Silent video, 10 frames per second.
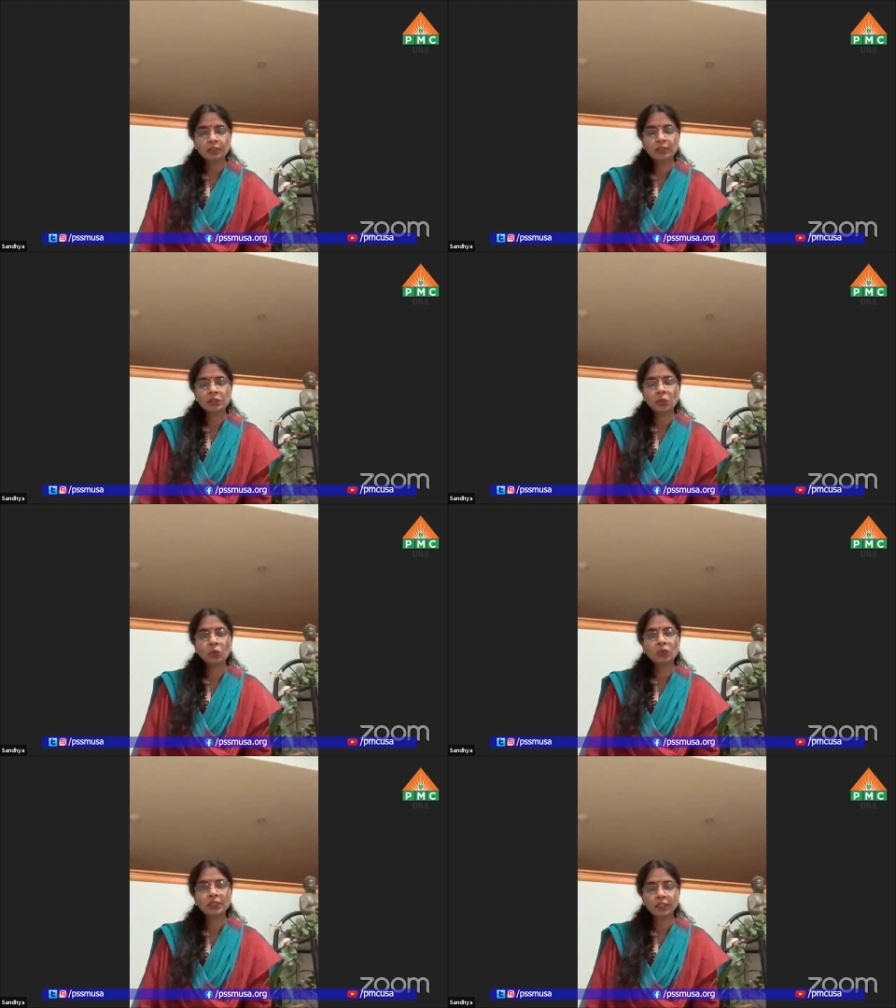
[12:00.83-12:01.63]
In this
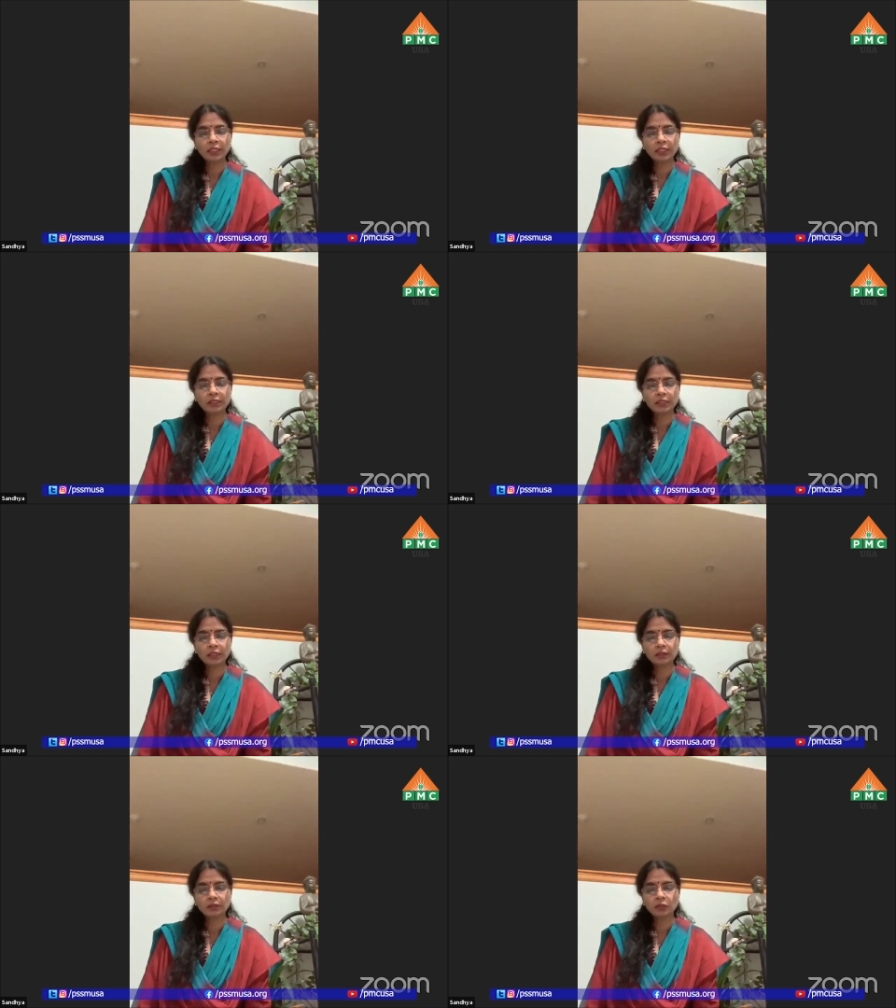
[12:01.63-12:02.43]
whole
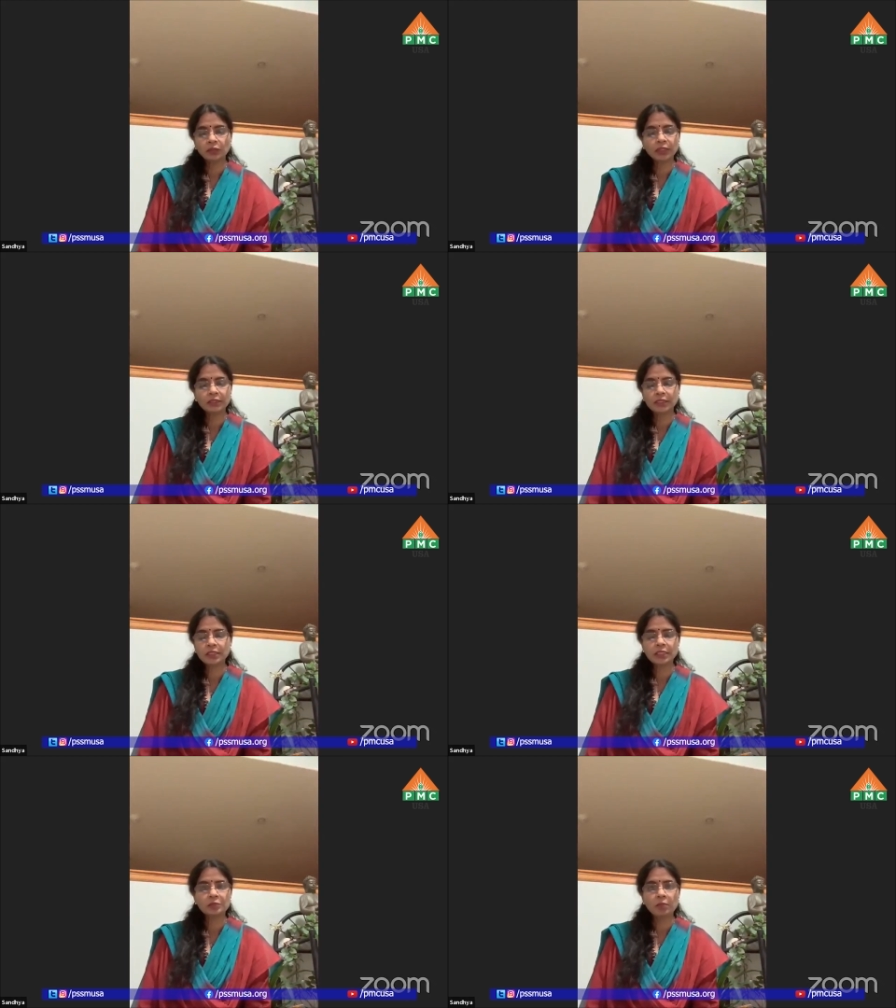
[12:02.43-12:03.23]
creation, we are
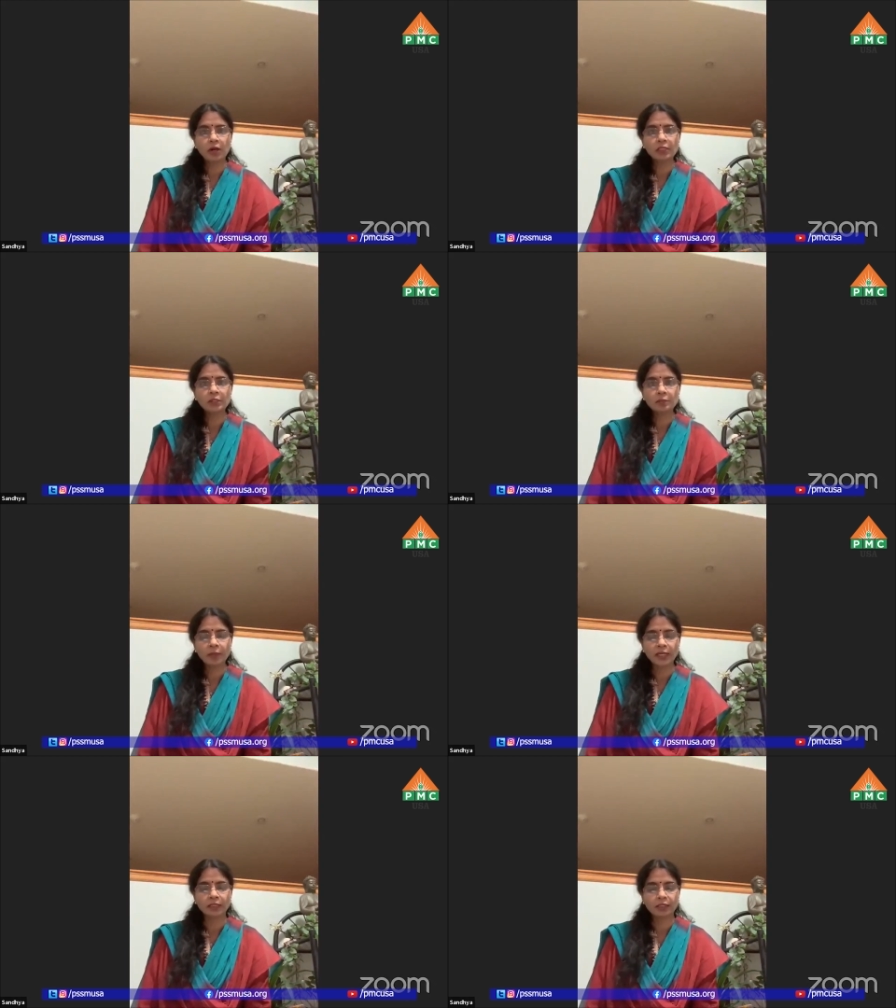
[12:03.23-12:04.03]
just a small
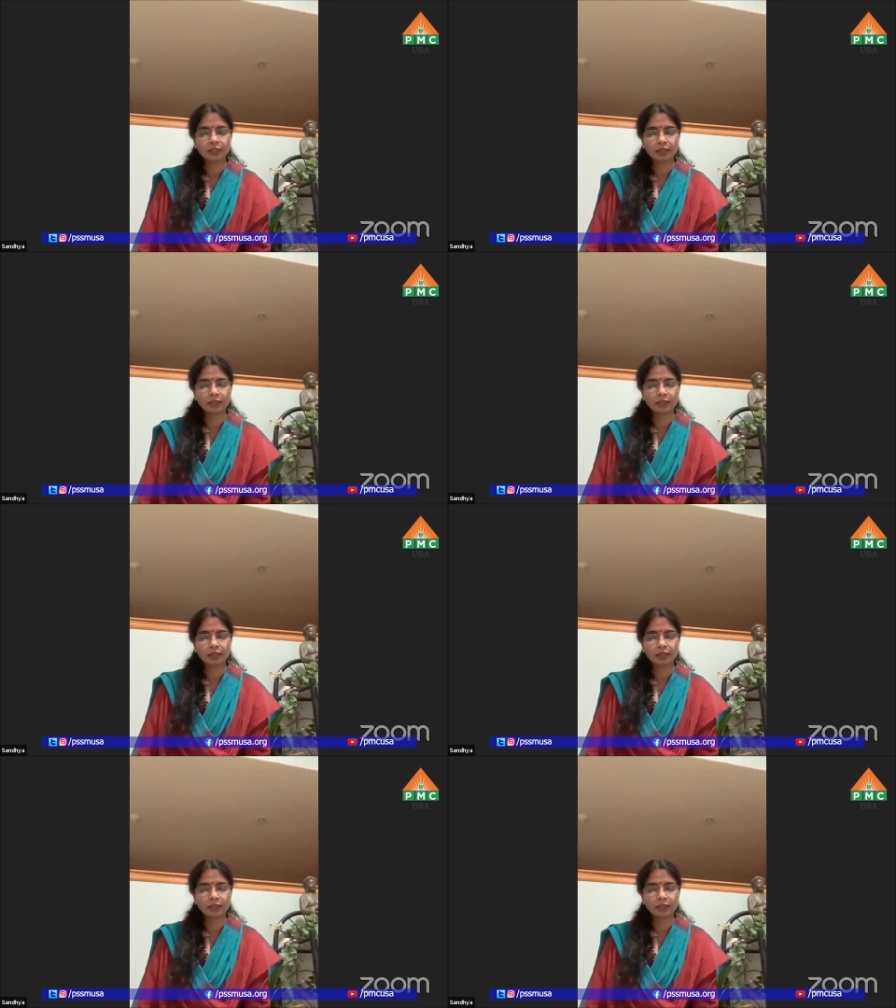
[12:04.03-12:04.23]
speck.